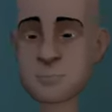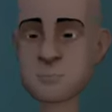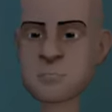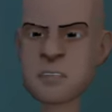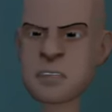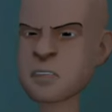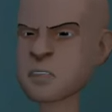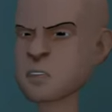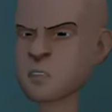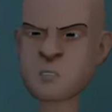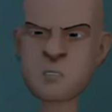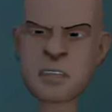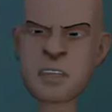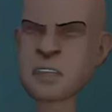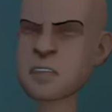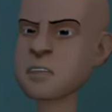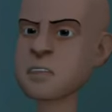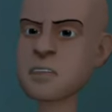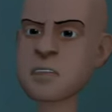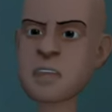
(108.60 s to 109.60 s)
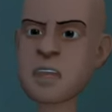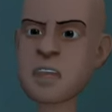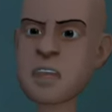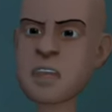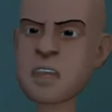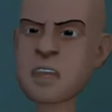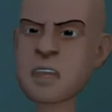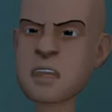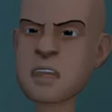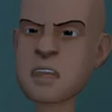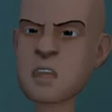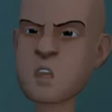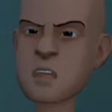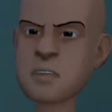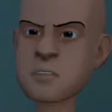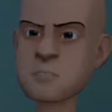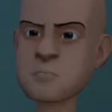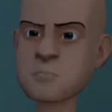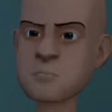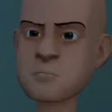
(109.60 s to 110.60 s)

but don't say that I didn't tell you.